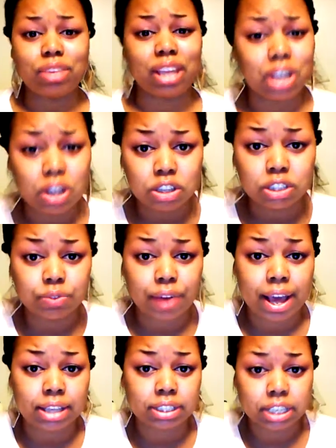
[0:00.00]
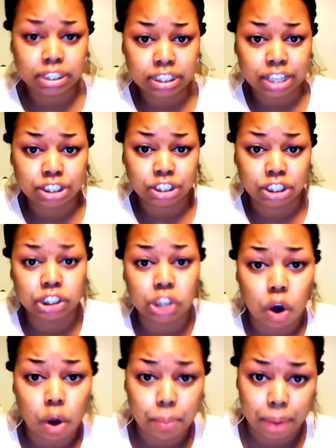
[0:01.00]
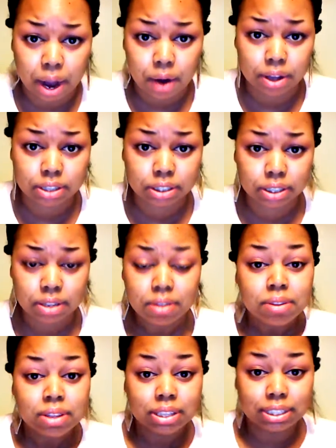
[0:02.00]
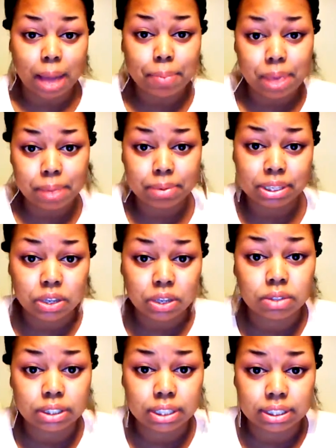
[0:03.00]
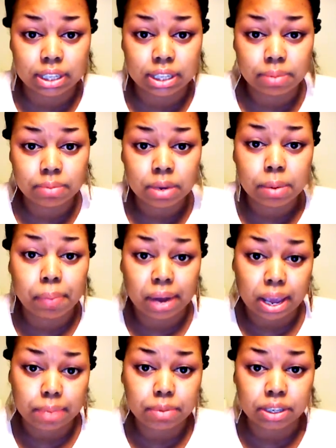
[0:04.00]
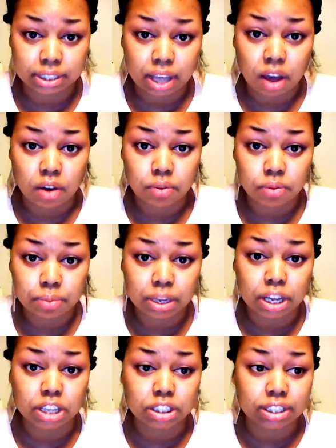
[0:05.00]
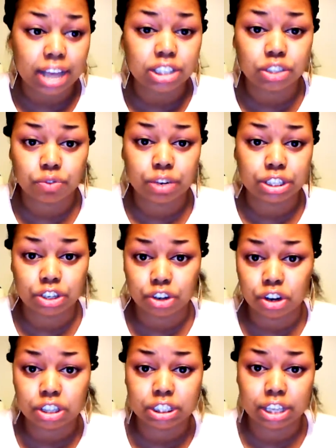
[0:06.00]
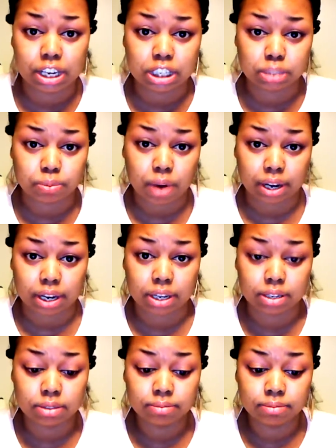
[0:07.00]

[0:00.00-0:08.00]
newsflash, attention to all parents. Stop blaming the school system. Blame yourself, because that's the reason your teen is pregnant.